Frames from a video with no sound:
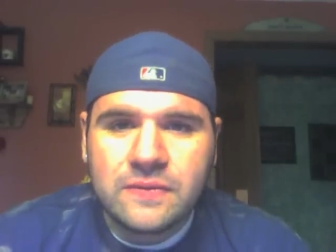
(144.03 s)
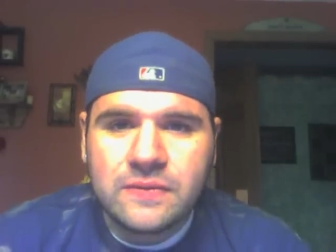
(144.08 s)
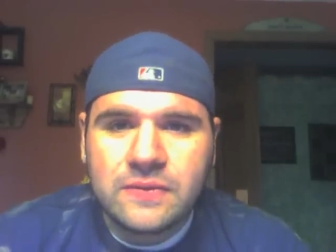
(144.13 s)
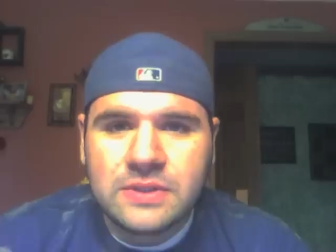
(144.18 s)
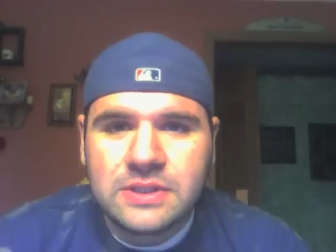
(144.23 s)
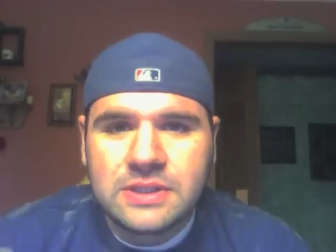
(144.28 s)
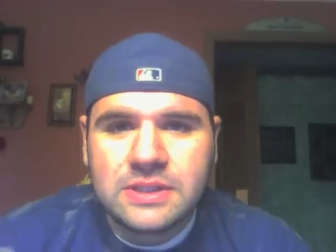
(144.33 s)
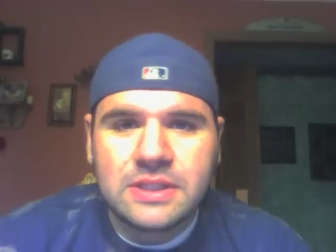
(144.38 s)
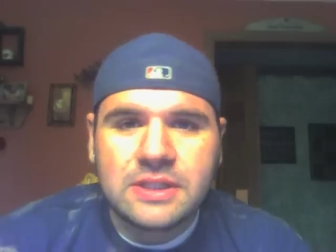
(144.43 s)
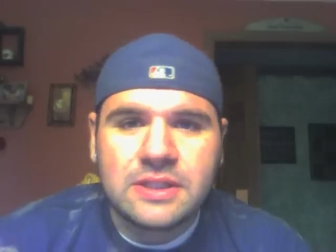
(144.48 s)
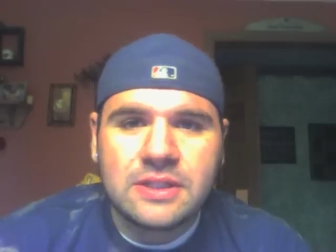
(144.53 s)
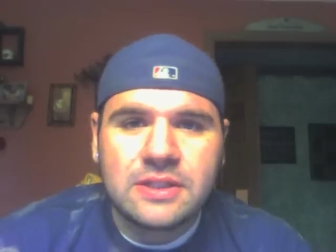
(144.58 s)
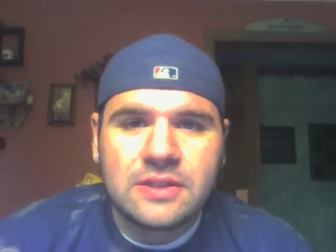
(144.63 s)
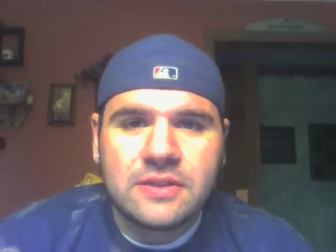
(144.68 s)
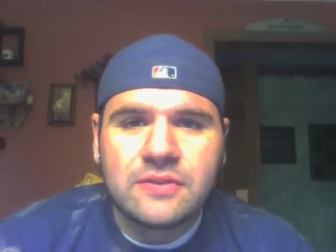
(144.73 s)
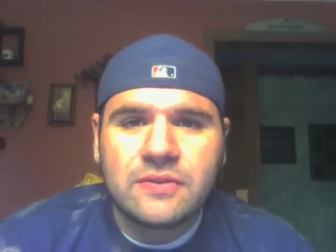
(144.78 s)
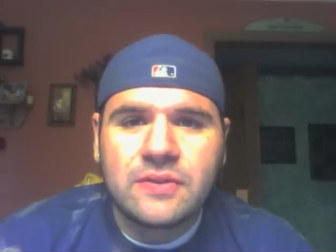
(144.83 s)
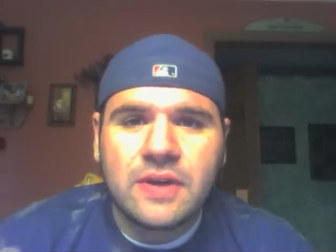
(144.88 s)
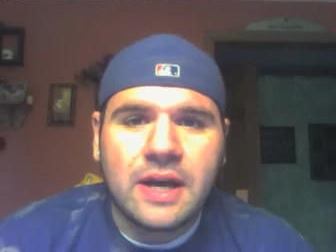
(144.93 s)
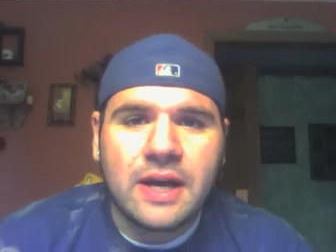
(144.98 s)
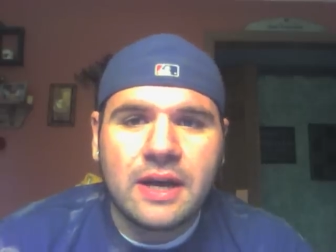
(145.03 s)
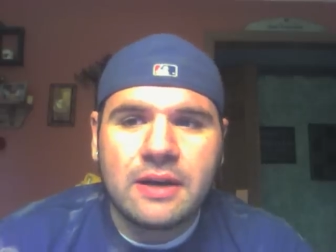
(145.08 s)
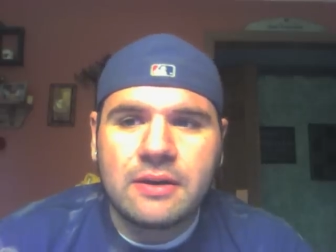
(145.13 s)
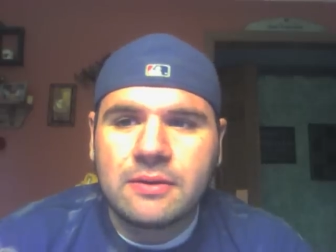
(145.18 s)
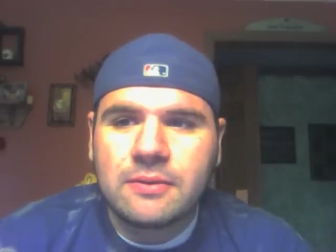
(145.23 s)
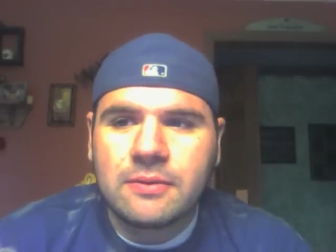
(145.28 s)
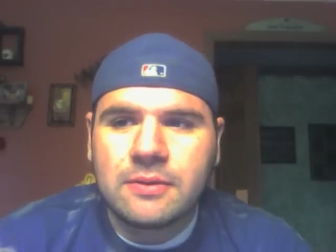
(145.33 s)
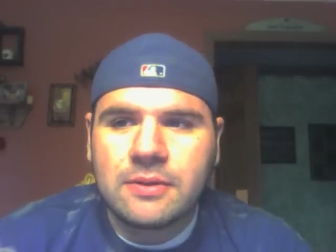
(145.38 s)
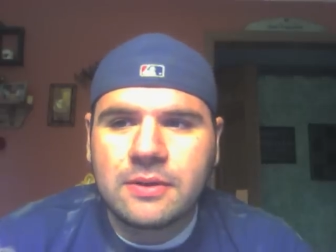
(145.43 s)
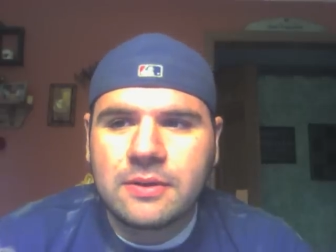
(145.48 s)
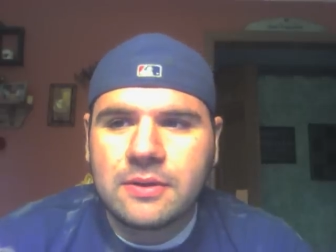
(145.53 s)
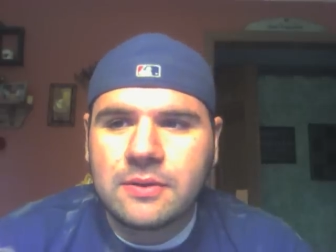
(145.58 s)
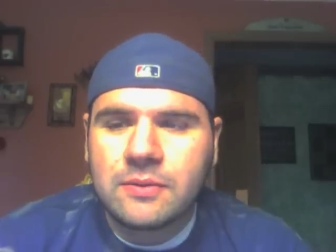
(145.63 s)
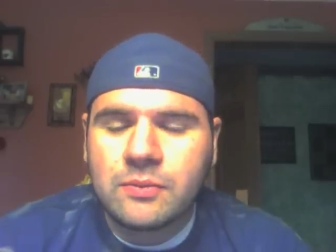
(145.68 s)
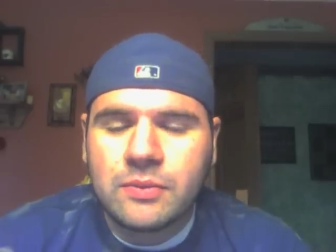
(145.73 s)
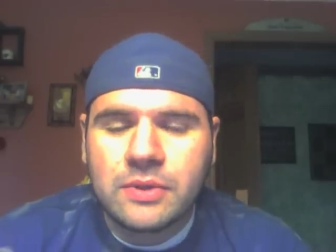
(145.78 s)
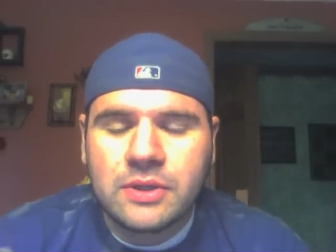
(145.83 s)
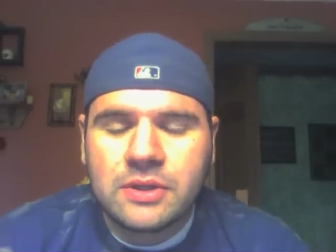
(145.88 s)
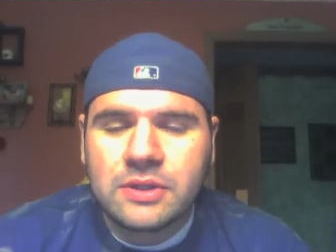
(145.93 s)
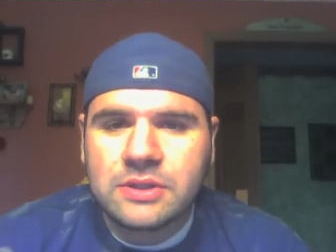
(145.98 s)
Steve, I
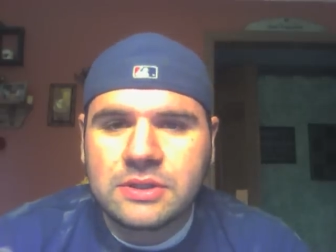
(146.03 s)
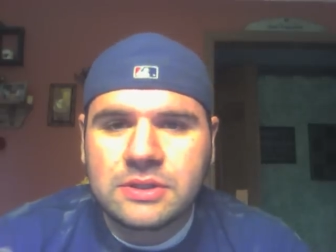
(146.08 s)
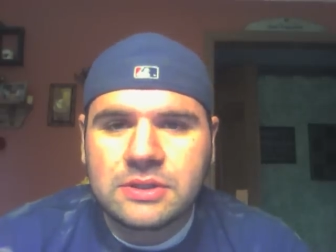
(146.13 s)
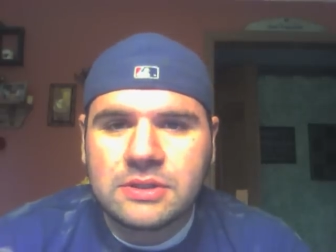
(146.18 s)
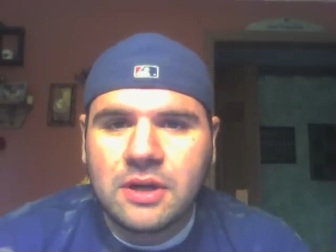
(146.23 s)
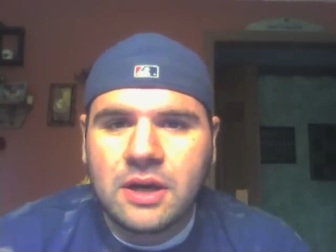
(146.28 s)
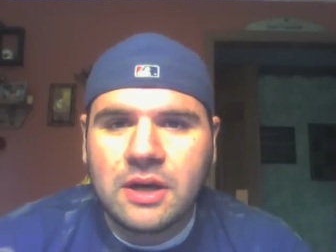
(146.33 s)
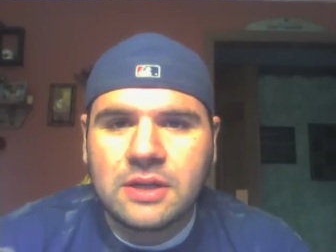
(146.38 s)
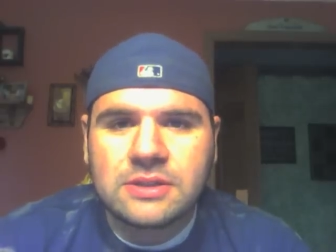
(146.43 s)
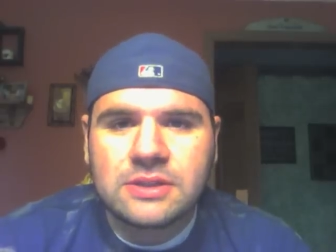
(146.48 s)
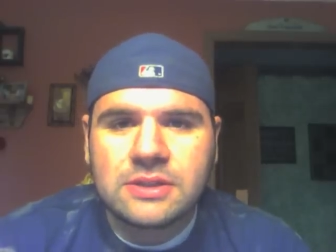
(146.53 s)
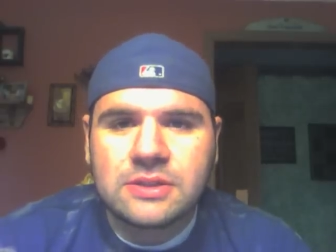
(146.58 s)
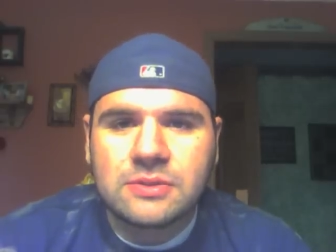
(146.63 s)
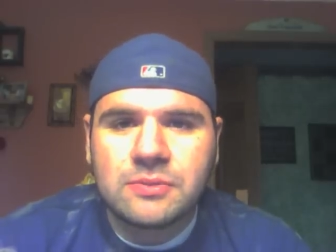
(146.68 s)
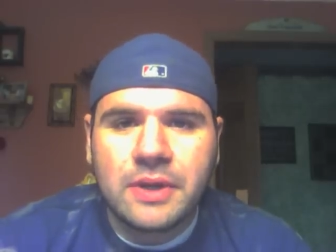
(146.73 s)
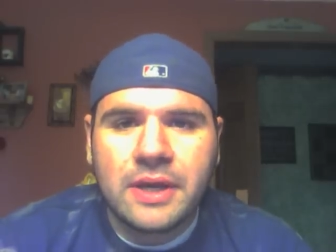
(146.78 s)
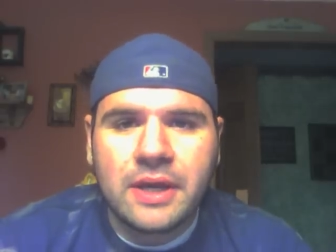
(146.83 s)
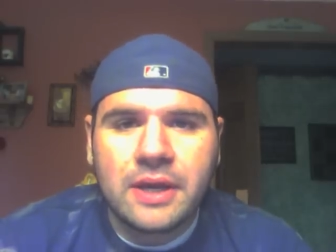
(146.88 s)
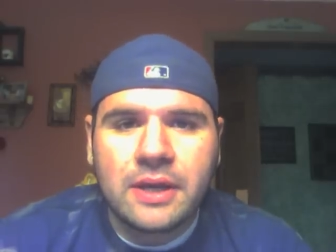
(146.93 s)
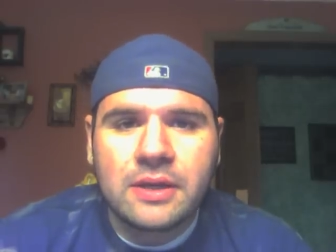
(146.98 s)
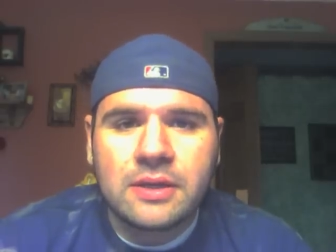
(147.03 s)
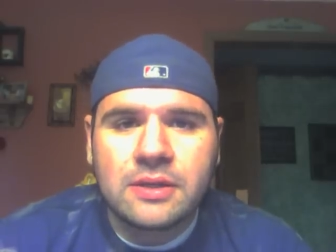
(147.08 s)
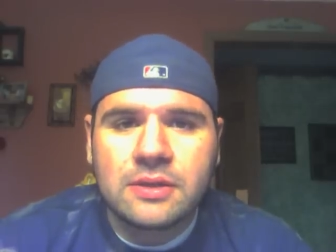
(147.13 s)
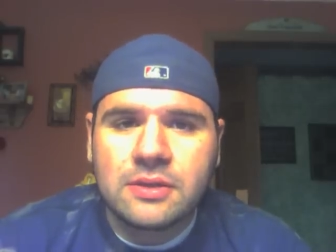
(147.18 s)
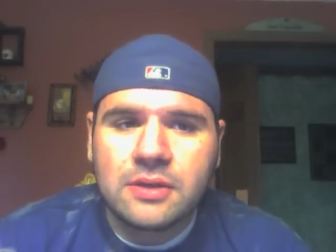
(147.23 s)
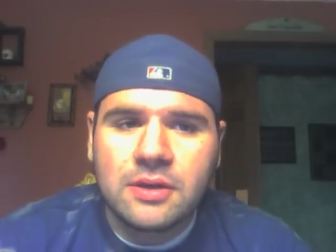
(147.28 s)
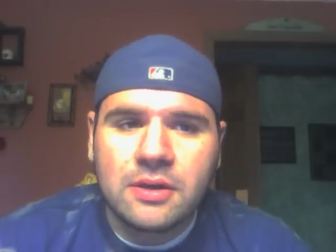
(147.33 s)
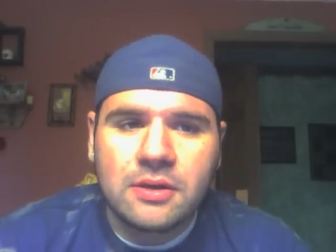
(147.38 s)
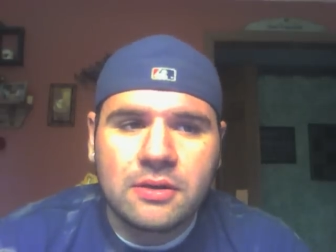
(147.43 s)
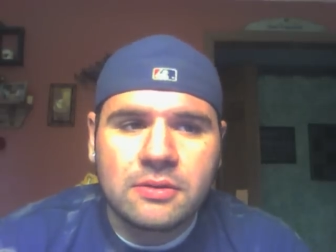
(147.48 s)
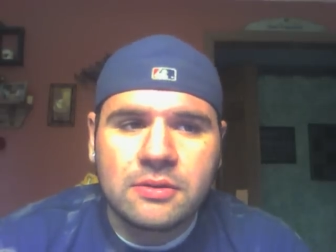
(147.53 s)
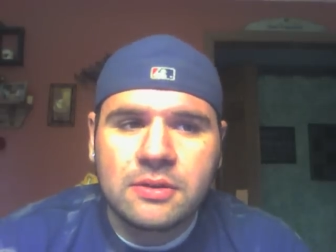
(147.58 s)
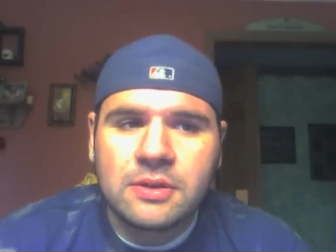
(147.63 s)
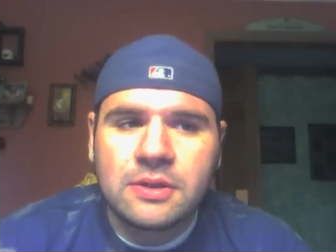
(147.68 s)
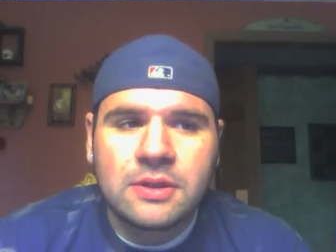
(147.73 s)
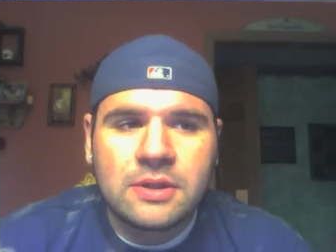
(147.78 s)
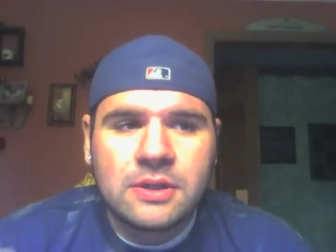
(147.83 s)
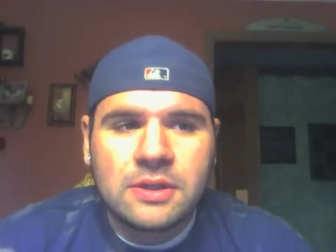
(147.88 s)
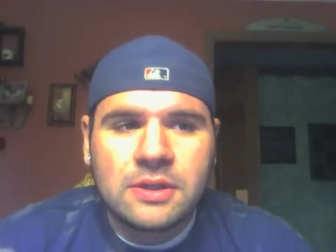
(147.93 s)
really just lost his way. You know,